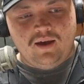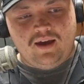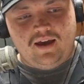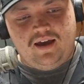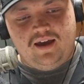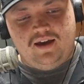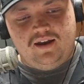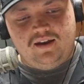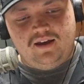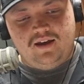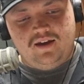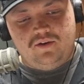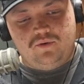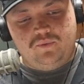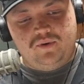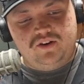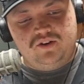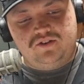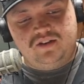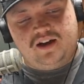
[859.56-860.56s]
And
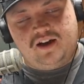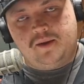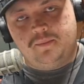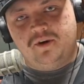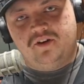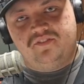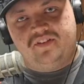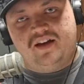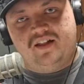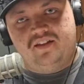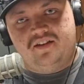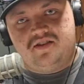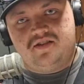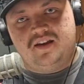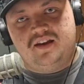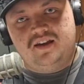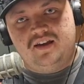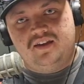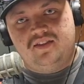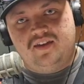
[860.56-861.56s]
when you talk about Valley
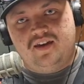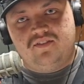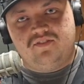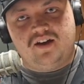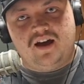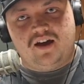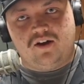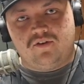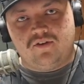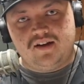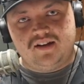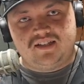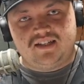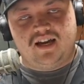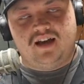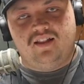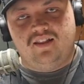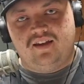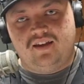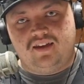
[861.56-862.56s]
City, they've got great
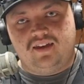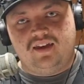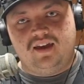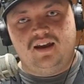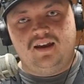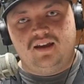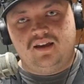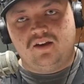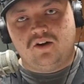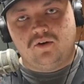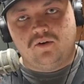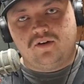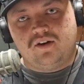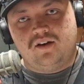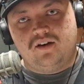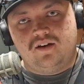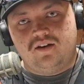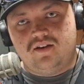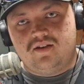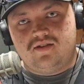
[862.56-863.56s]
talent. Katie
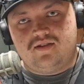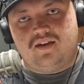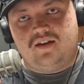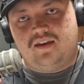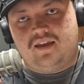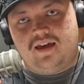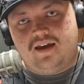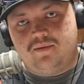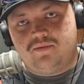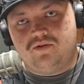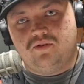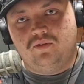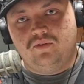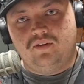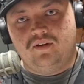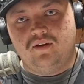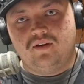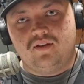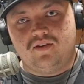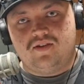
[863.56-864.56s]
Koka is an
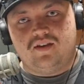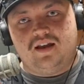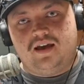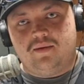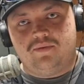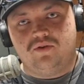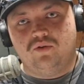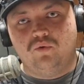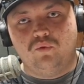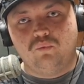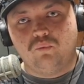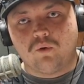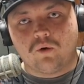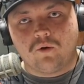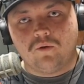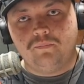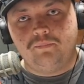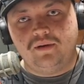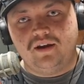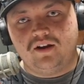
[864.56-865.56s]
absolute
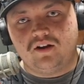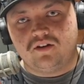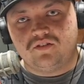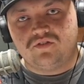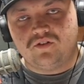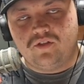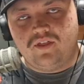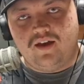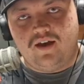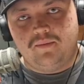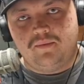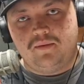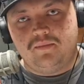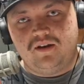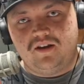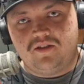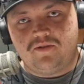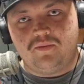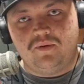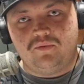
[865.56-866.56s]
world beater for them. I
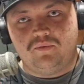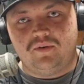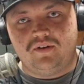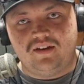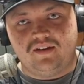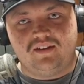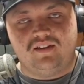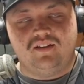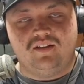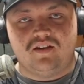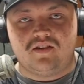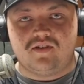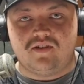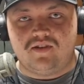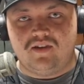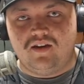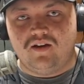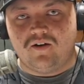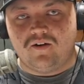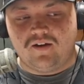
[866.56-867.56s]
mean, it's been ridiculous to
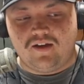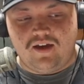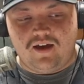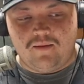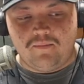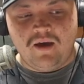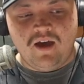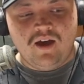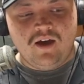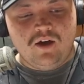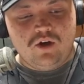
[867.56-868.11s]
see her game.